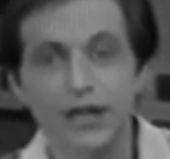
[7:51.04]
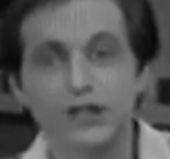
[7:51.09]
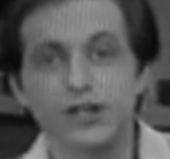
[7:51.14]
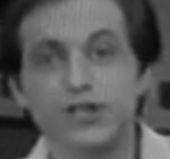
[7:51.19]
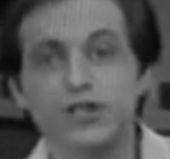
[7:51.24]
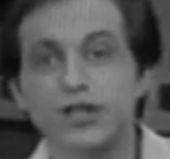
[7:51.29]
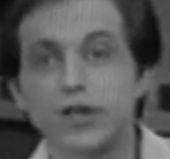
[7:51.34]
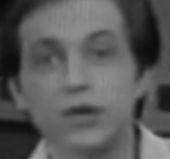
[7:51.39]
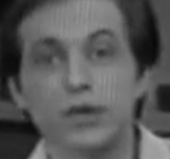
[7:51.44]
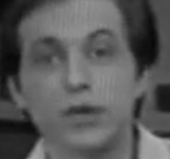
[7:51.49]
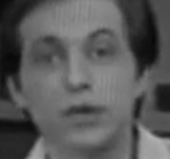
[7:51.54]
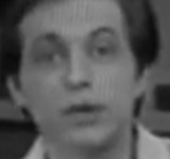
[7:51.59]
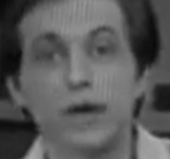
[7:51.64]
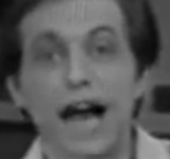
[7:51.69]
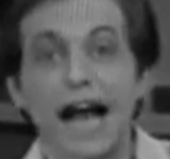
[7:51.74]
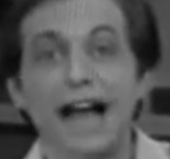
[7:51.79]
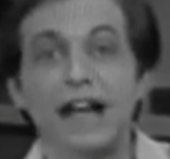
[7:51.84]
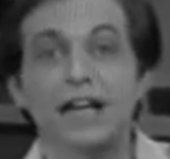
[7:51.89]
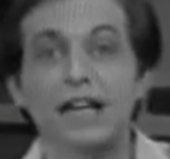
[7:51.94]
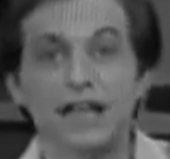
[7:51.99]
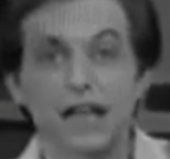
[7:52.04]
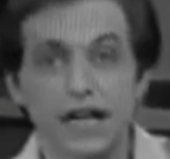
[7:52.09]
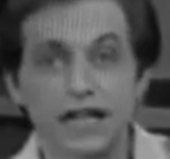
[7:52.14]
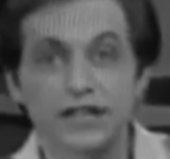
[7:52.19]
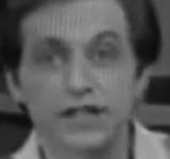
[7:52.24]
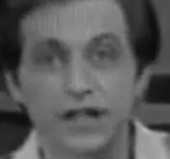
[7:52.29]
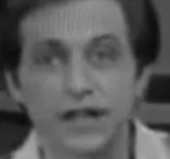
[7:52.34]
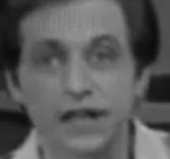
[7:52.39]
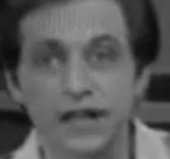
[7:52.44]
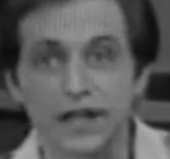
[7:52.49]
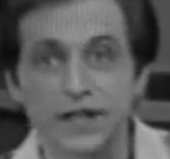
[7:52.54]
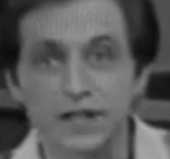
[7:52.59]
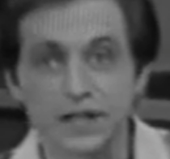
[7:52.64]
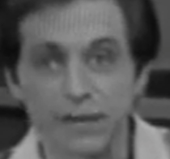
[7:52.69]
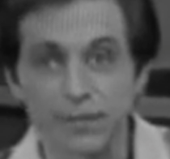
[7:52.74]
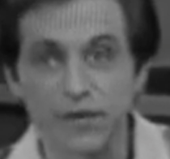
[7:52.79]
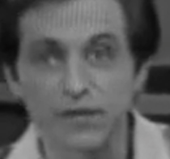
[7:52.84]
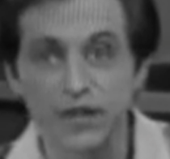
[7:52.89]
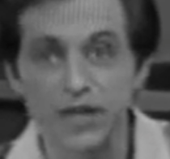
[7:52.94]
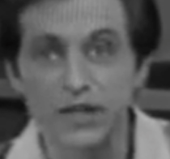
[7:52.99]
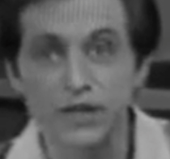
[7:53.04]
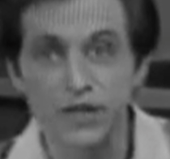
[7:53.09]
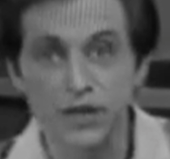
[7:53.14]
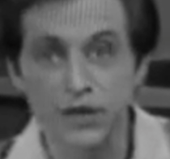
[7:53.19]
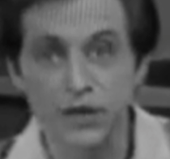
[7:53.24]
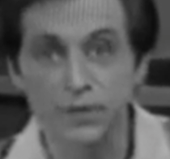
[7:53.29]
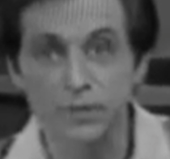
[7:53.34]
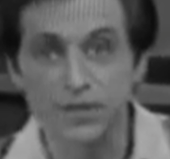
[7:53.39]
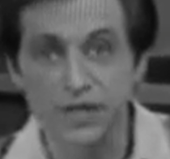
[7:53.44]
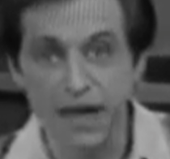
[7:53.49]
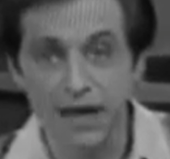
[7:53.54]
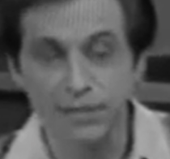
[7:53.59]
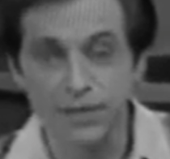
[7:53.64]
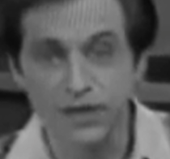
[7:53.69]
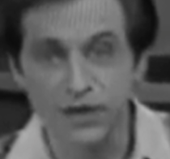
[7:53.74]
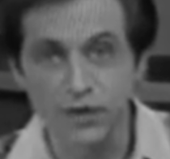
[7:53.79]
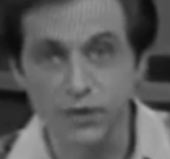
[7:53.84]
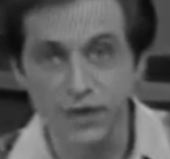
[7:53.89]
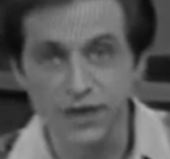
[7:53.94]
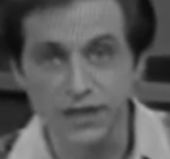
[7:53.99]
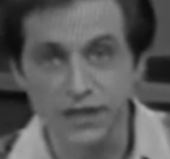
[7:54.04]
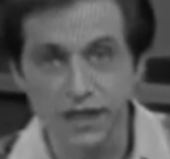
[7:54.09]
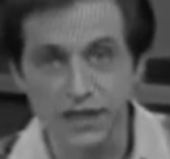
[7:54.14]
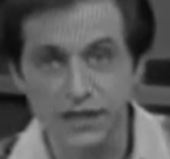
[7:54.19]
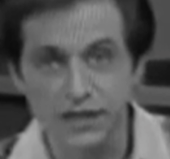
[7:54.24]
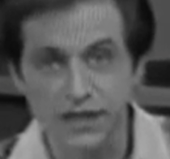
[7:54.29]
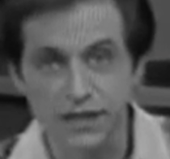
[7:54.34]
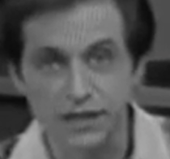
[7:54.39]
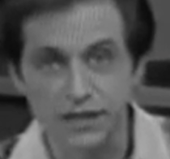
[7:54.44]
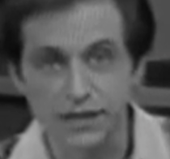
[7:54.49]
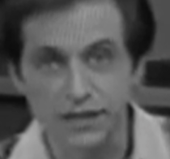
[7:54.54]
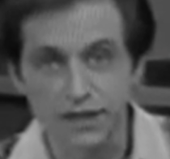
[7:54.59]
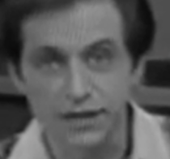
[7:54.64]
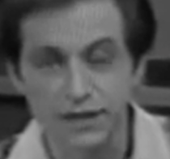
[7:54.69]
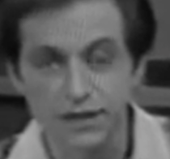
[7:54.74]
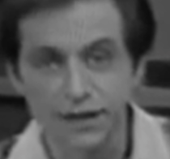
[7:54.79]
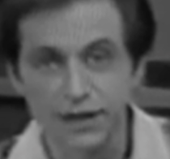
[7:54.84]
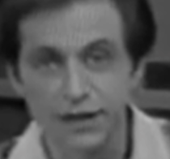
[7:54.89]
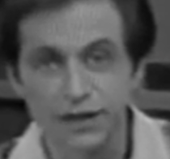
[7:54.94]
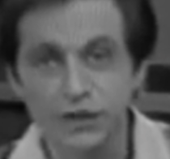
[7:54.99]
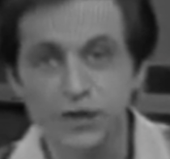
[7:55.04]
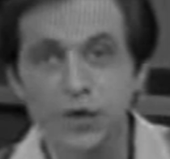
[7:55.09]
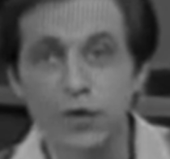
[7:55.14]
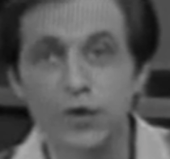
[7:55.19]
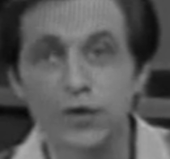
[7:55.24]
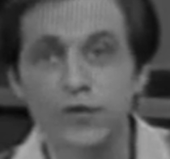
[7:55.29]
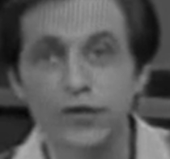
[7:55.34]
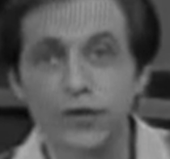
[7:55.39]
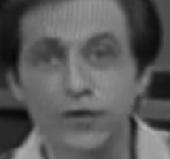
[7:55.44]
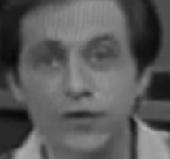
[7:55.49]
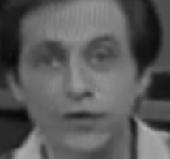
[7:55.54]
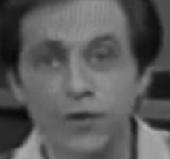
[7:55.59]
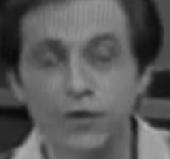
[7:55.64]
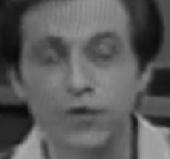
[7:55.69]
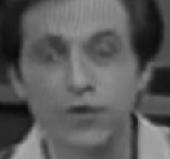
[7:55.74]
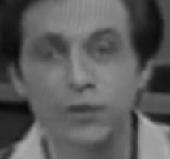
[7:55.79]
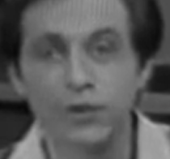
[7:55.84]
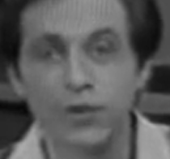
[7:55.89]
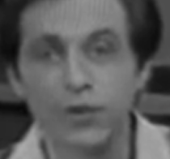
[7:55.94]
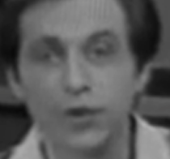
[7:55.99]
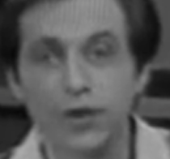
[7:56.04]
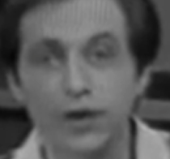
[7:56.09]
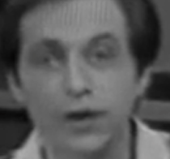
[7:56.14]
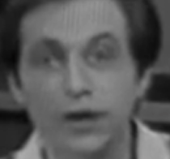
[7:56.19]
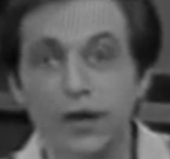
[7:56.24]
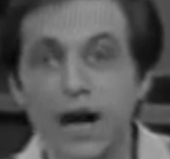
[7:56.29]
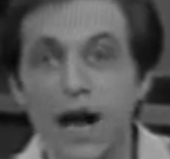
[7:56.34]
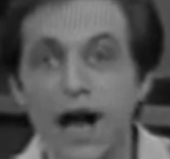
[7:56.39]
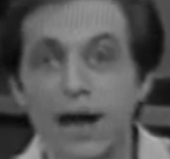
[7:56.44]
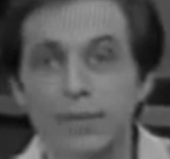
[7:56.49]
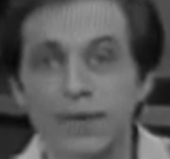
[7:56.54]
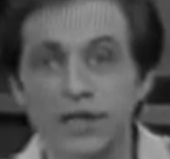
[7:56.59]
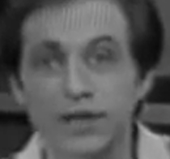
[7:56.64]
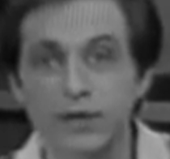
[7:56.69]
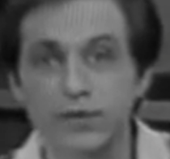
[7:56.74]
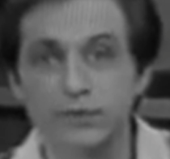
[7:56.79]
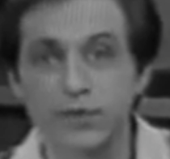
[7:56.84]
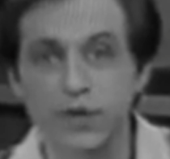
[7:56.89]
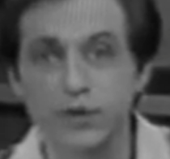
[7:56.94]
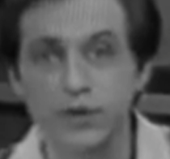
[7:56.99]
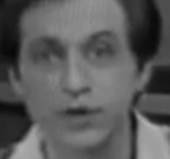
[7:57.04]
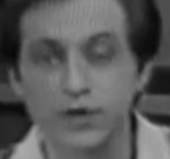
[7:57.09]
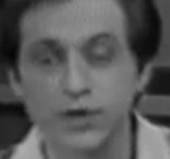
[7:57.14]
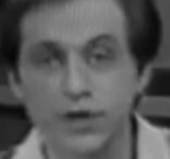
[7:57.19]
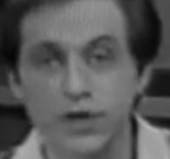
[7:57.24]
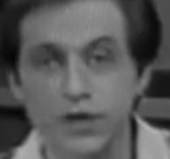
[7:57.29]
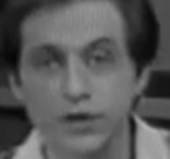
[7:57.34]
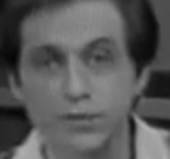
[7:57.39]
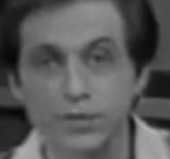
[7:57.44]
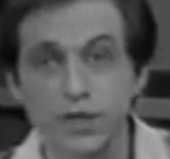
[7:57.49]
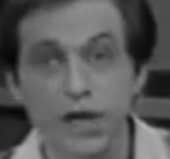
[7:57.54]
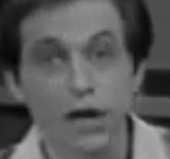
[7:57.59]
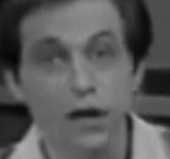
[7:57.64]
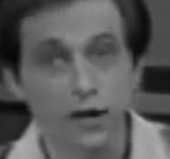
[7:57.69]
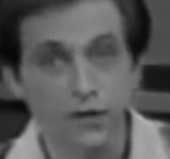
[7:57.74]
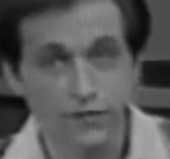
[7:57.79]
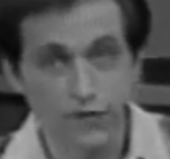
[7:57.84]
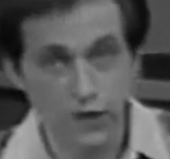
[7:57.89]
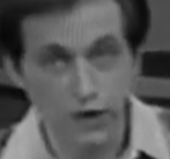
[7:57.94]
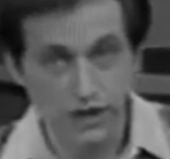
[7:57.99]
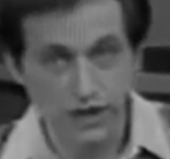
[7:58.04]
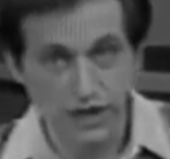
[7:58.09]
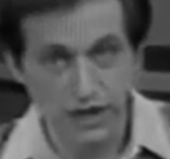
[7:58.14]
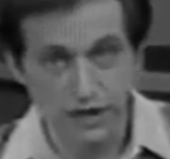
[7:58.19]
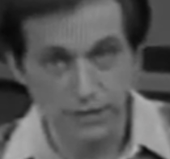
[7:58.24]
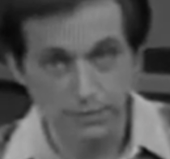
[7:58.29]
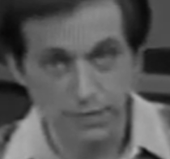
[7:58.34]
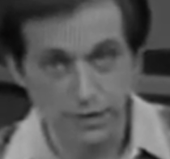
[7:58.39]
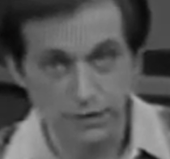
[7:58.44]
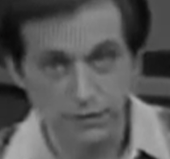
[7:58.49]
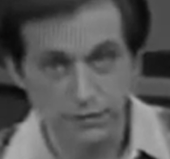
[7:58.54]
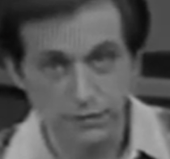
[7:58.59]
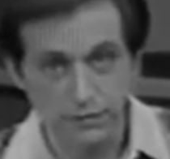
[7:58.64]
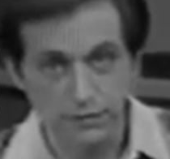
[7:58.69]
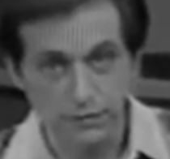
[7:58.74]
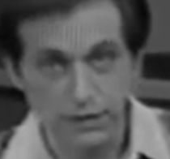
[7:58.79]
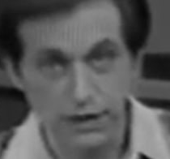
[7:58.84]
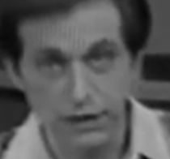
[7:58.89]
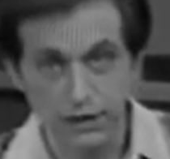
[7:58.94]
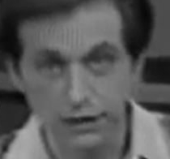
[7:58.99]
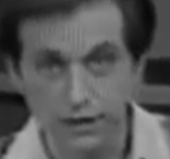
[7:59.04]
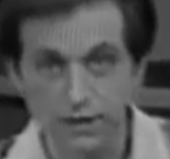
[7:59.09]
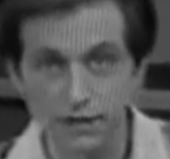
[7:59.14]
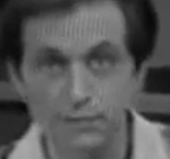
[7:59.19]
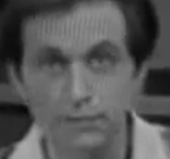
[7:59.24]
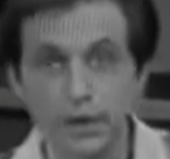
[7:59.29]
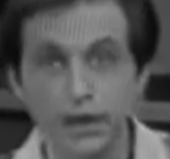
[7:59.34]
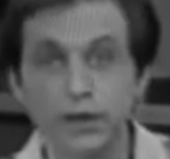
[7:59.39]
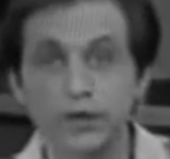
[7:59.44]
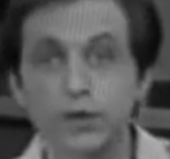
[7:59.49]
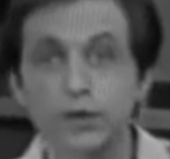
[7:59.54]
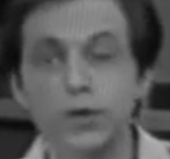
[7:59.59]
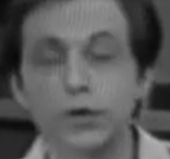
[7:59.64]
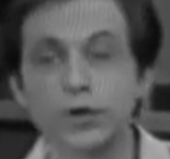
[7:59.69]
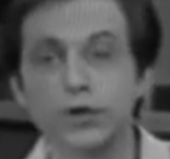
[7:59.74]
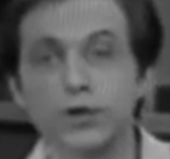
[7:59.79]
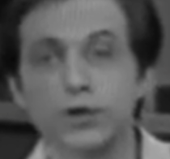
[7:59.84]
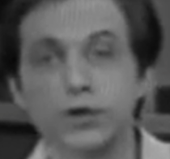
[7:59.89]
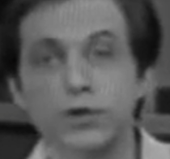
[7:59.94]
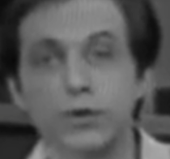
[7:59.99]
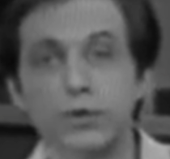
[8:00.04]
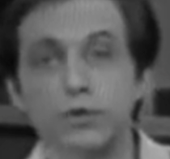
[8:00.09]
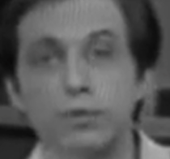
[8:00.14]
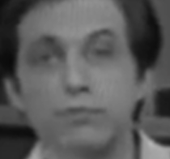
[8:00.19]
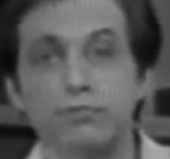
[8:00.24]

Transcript: To show you how logically some of these terms came into existence, let's go over a few of the more common computer terms. For example, in a little bit you'll learn to